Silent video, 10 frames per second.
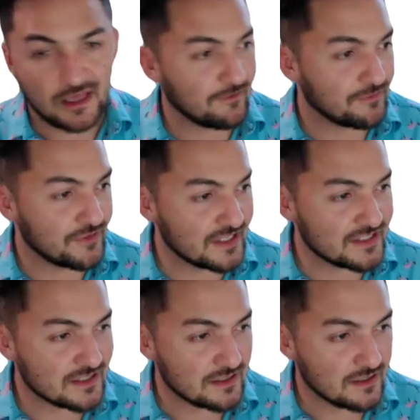If
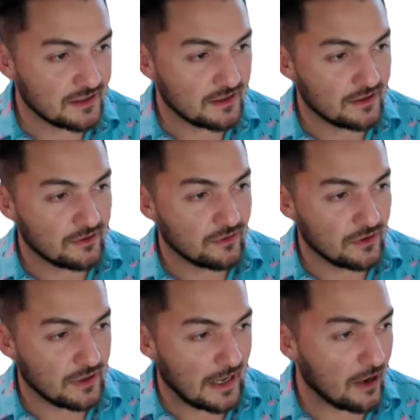this
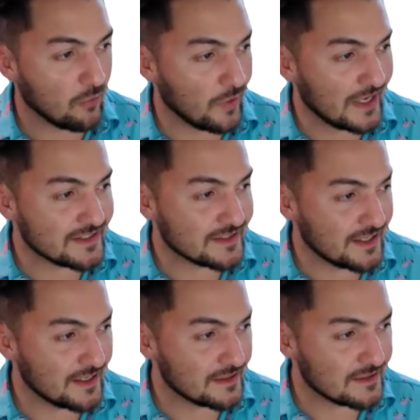outweighs
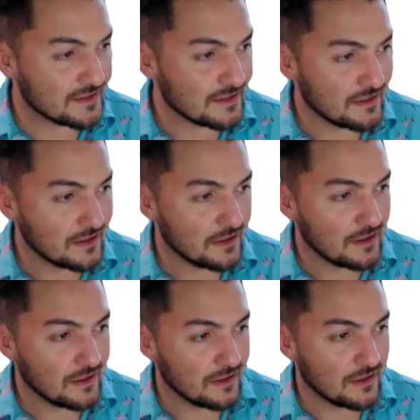this,
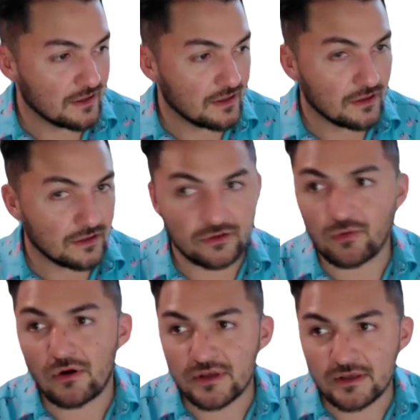
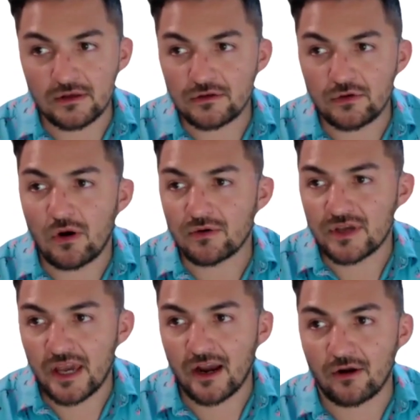you
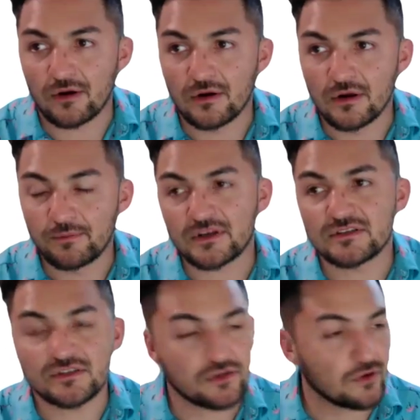won't care
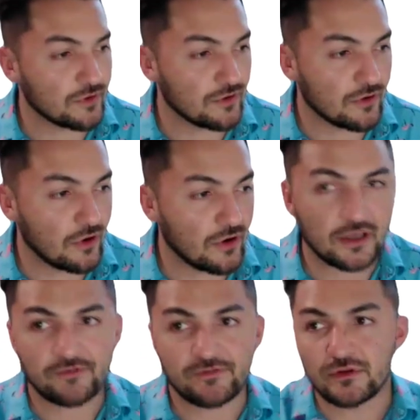because you know where you're
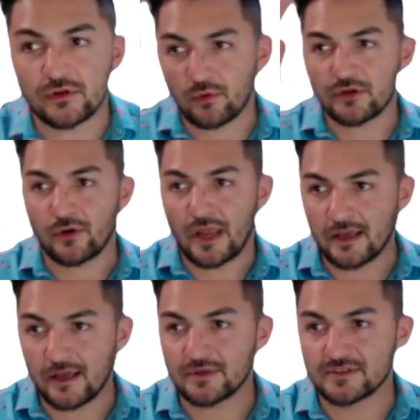going. If you know where your
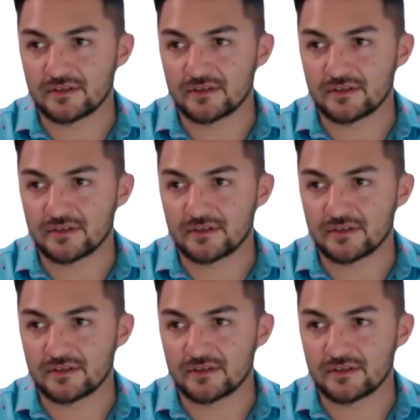aim